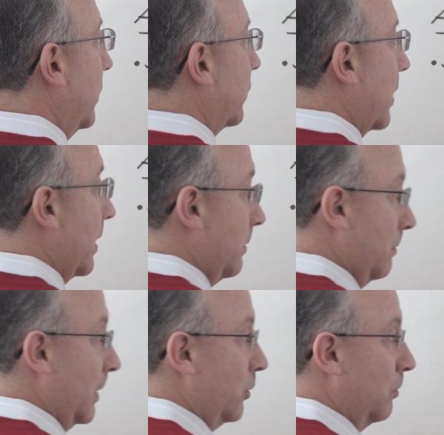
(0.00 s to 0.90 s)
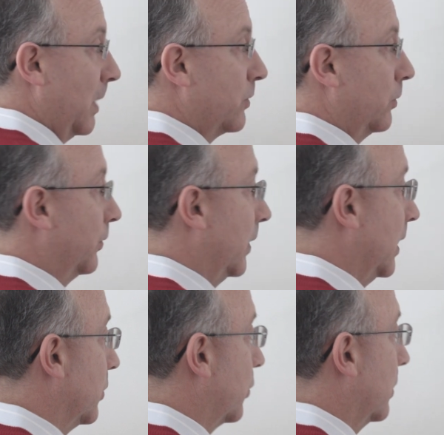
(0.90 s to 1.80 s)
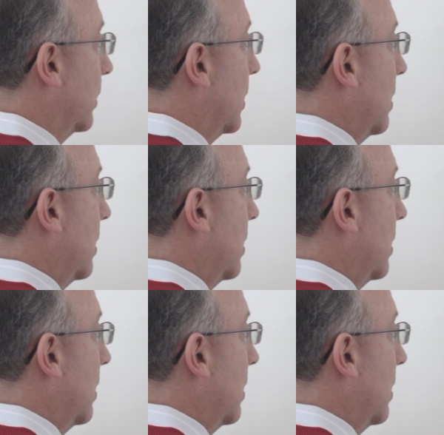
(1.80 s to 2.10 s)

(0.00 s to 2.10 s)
describe them in the measure stage.